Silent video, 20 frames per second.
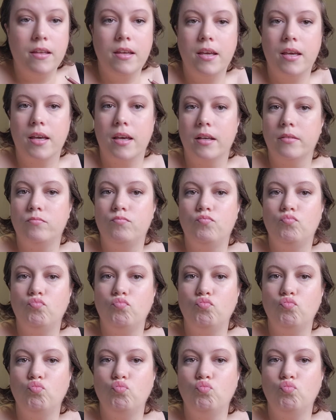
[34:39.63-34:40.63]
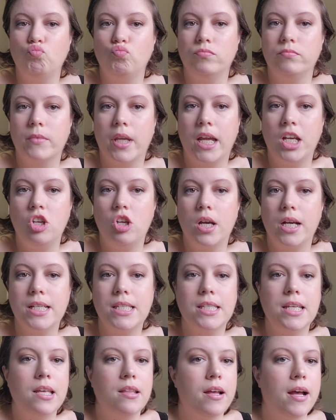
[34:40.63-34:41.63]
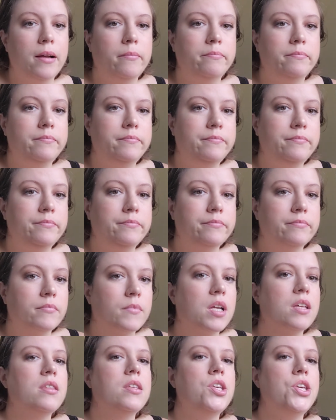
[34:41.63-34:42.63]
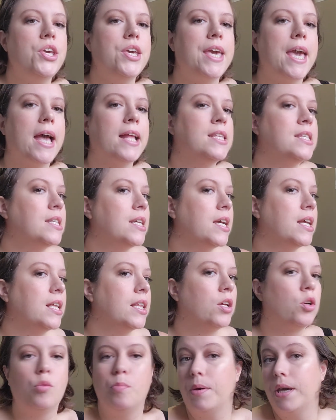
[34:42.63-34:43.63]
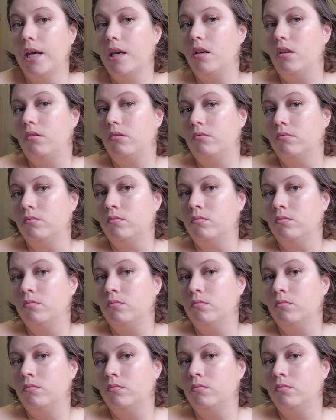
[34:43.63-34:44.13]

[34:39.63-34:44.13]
Yeah. Can you guys see that? I think you can see it a little bit.